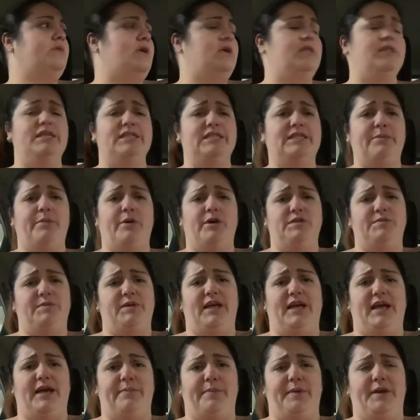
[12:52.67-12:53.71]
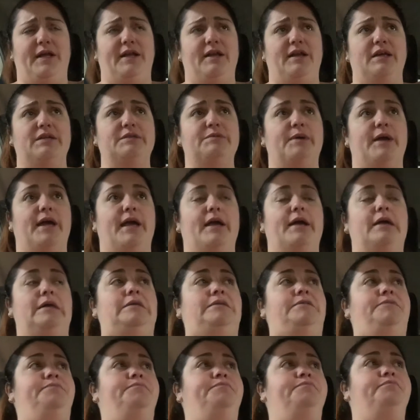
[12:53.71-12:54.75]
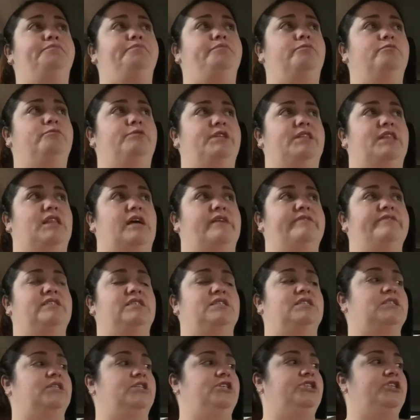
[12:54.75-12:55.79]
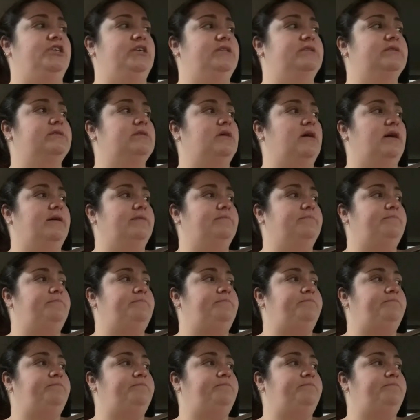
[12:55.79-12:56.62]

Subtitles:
that's supposed to be happening next week with Lifestyle Solutions, like,